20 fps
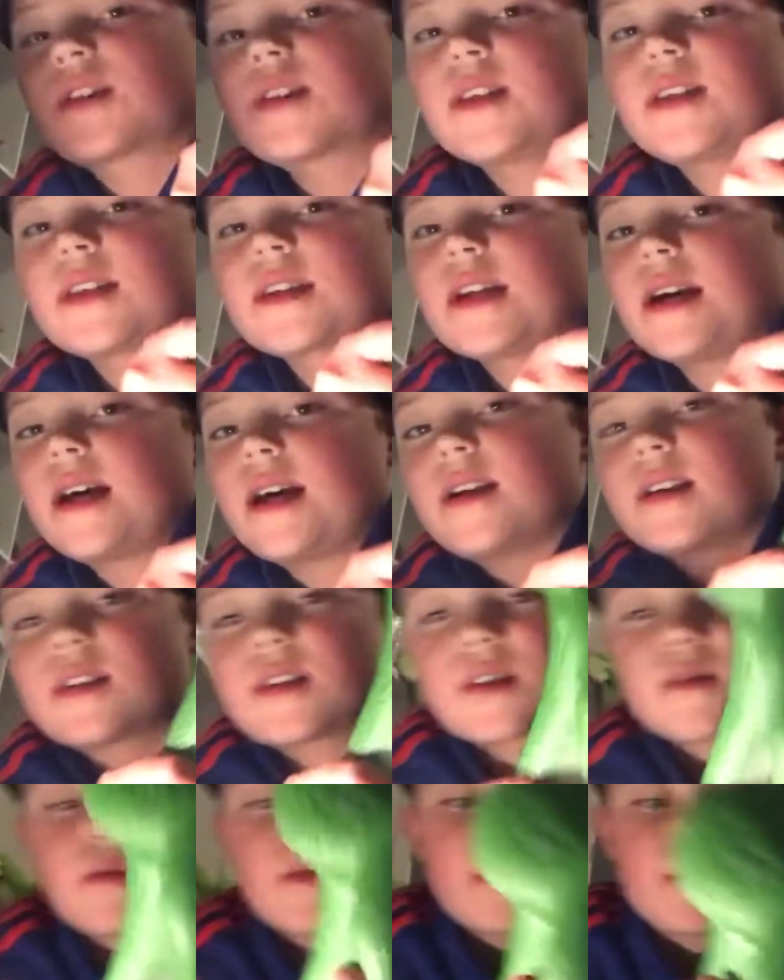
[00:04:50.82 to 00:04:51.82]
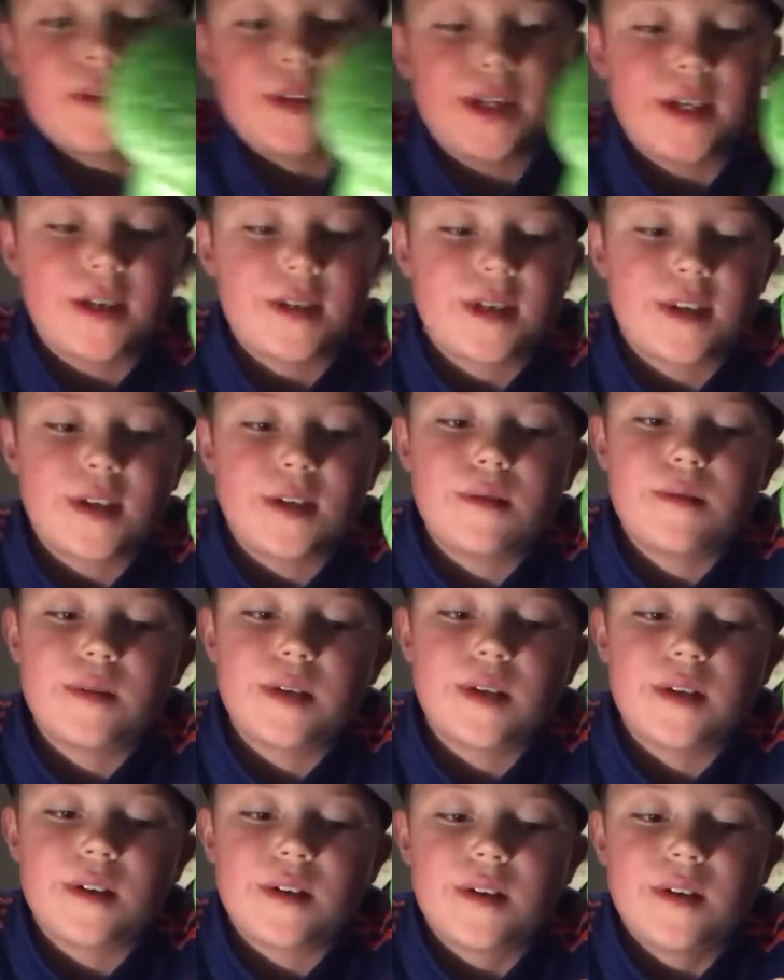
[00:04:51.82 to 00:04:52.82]
these guys, like I said, are
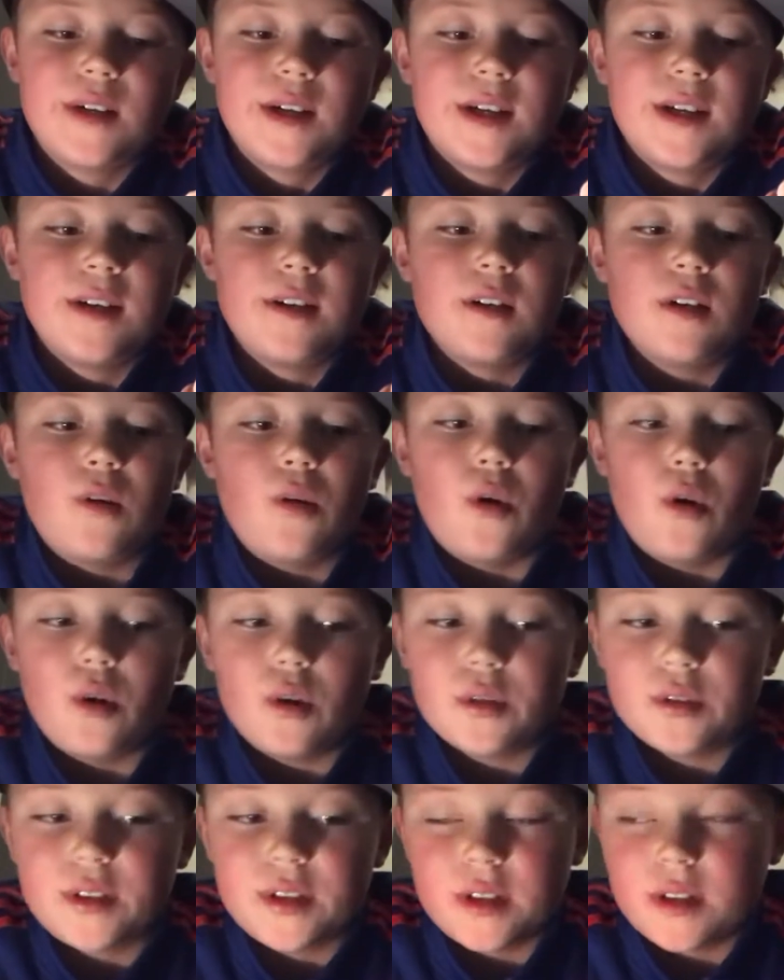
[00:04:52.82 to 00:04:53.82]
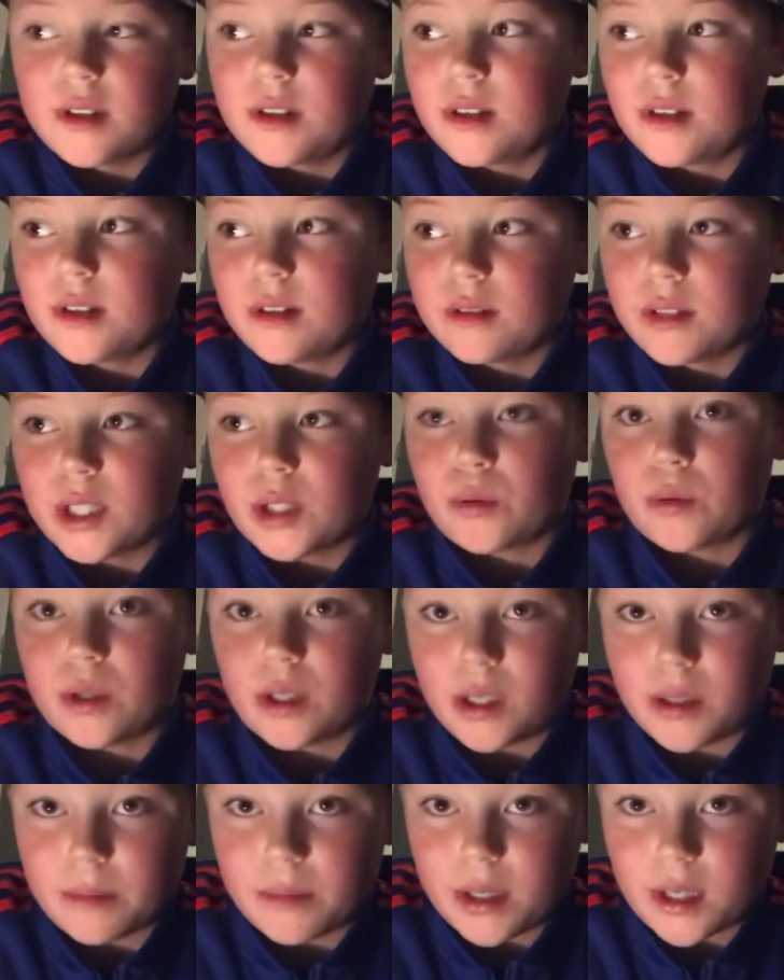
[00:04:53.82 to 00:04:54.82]
either old, like Woody
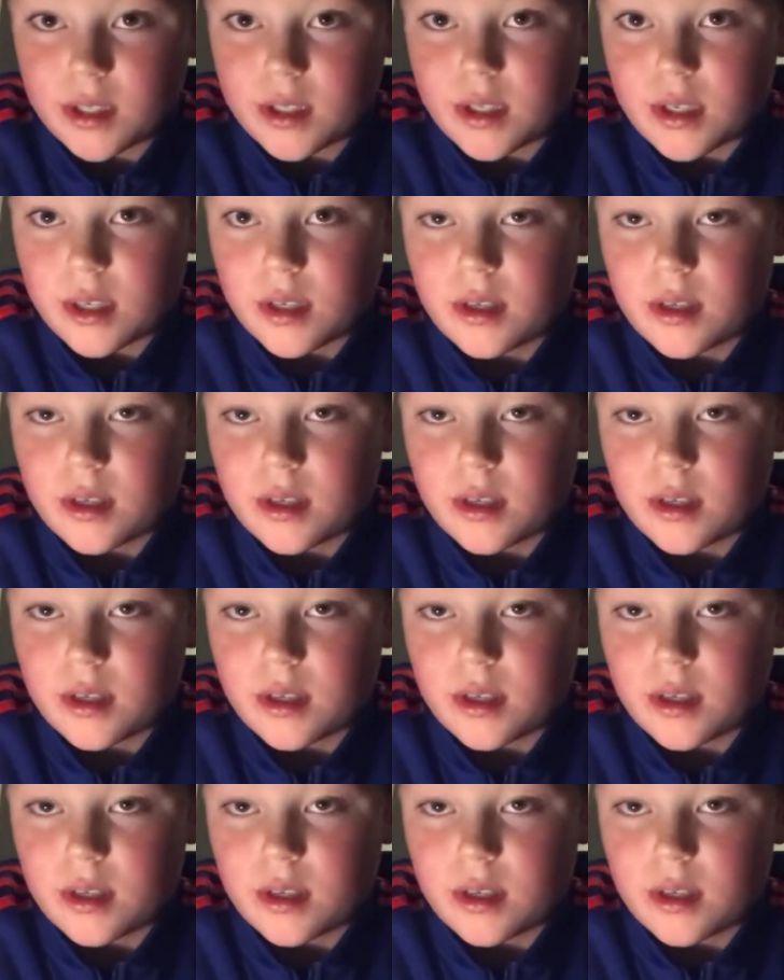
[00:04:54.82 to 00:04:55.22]
and Buzz,